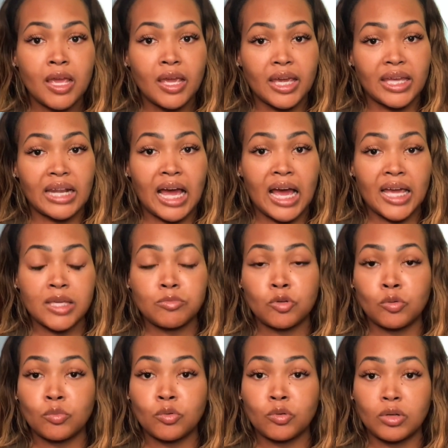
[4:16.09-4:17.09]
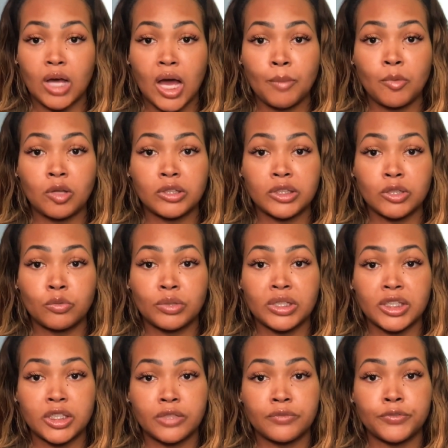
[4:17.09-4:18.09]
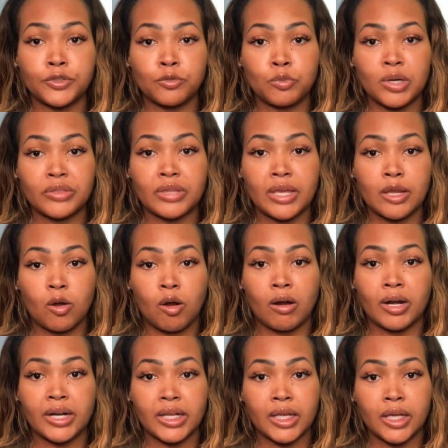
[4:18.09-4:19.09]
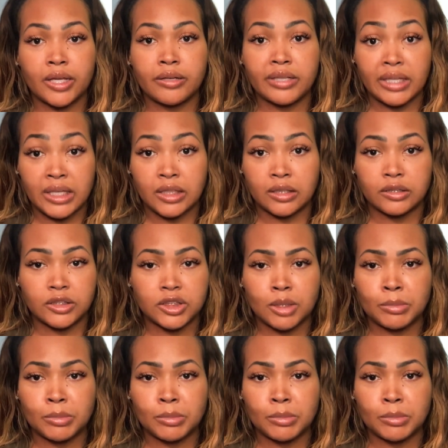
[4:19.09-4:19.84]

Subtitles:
And I'm only going to give you what they are in English.